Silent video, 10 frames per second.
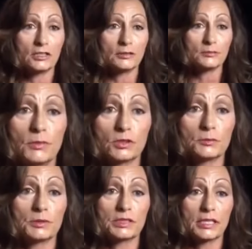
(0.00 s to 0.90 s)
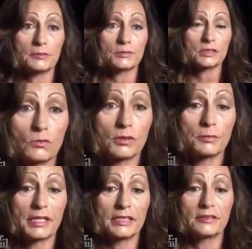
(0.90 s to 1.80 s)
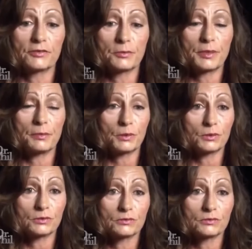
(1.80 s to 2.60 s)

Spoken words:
on him multiple times with many different people.